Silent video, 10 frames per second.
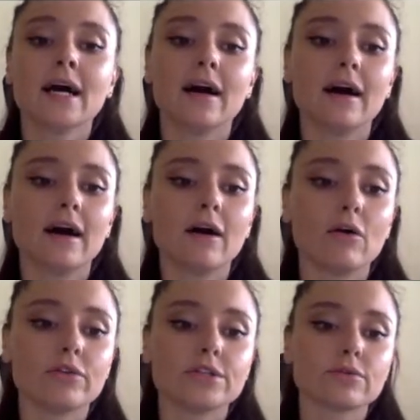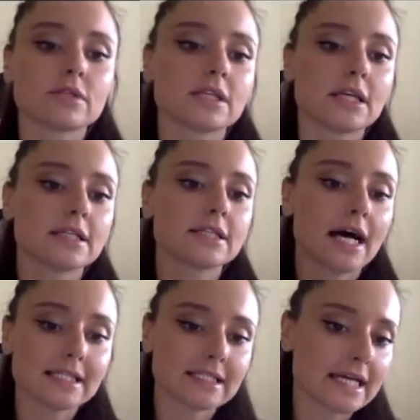All the tools. It's
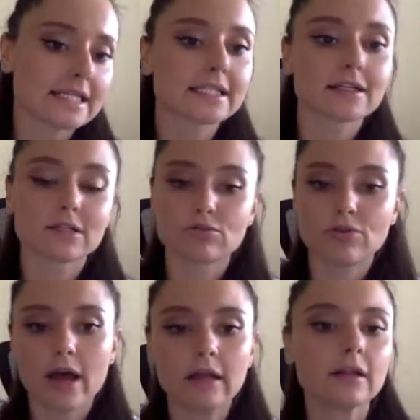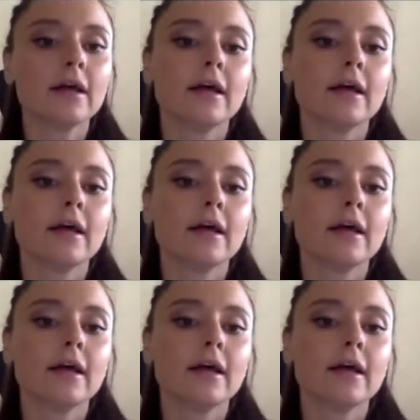Asodesk trial,